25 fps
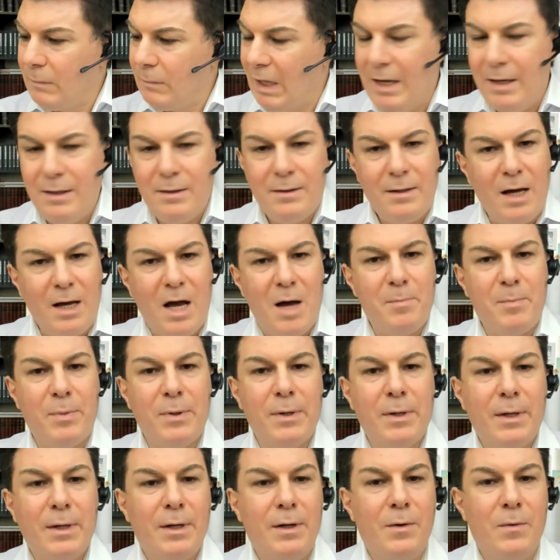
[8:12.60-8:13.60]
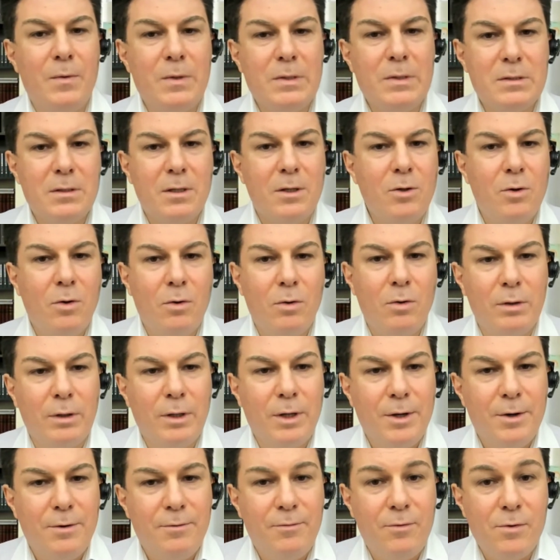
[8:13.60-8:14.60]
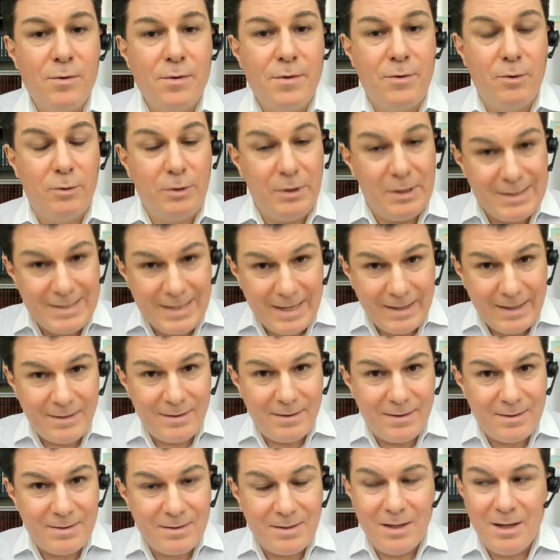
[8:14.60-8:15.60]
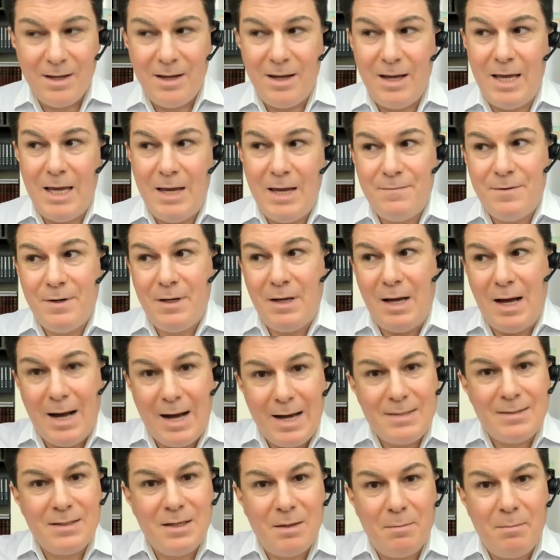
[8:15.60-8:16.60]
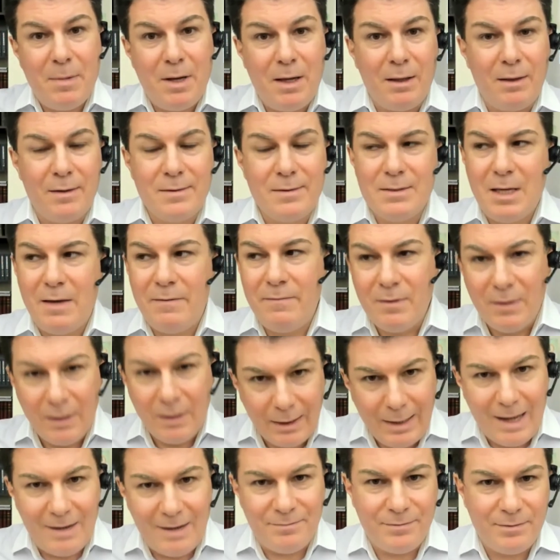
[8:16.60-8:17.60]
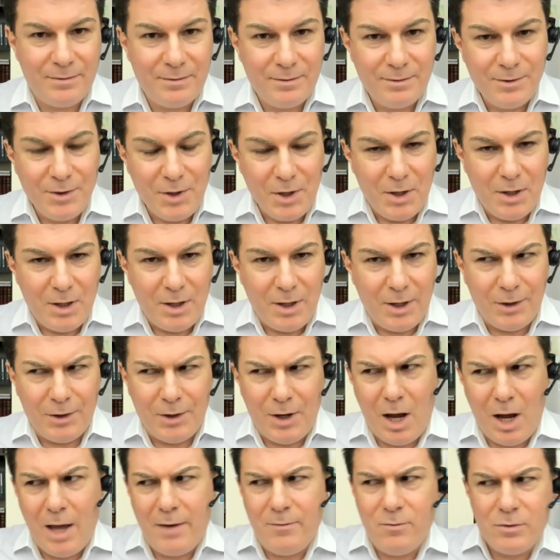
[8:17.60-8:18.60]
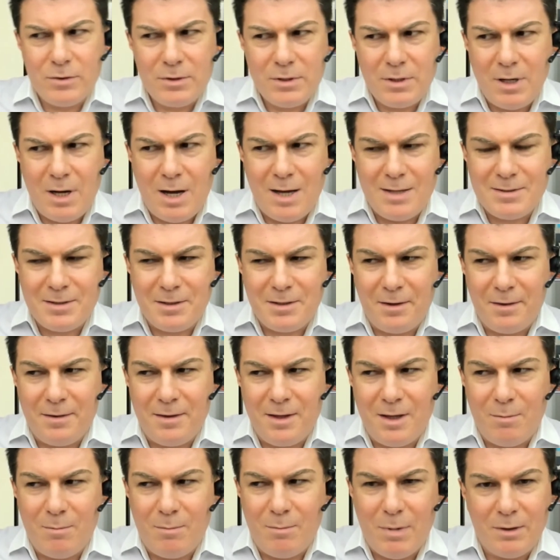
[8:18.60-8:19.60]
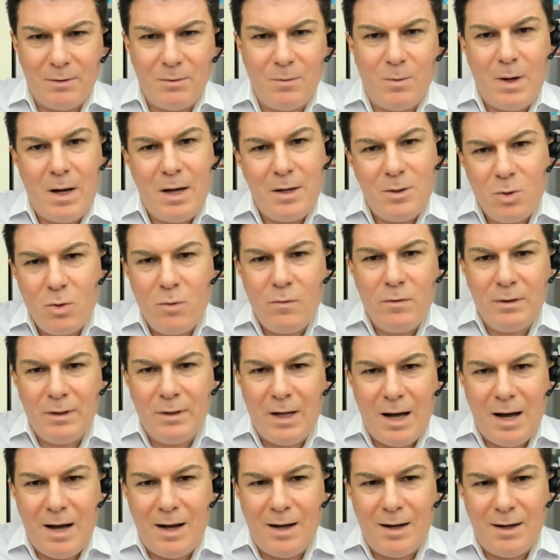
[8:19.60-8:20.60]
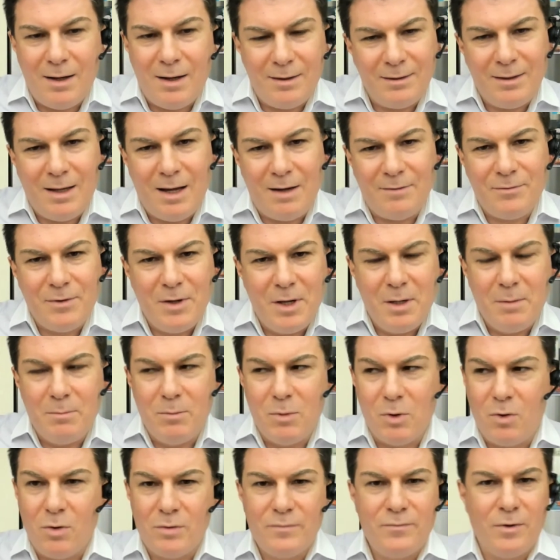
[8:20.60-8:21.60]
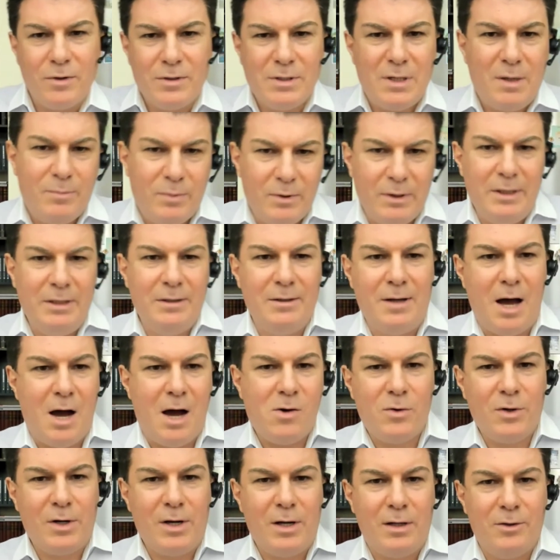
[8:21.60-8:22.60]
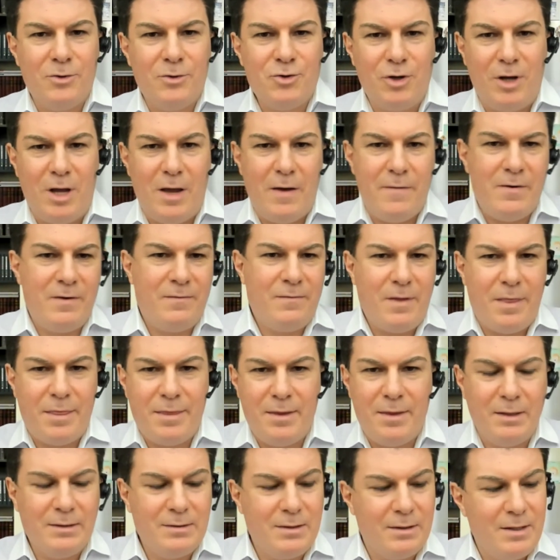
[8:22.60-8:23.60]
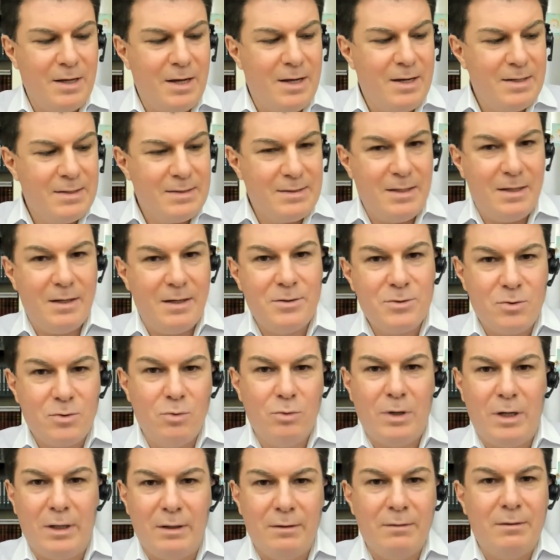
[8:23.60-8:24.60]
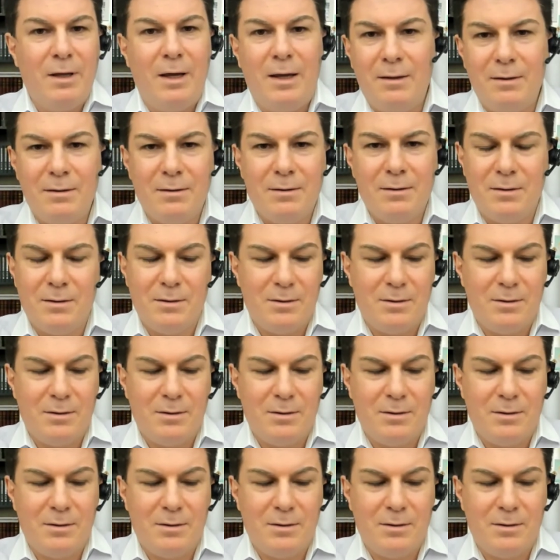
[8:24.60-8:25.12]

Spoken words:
end up with the girl for 30 seconds, every other man, they will laugh. And I was asking them, but why you will laugh? Because, for example, in our culture, everyone thinks that sex could contain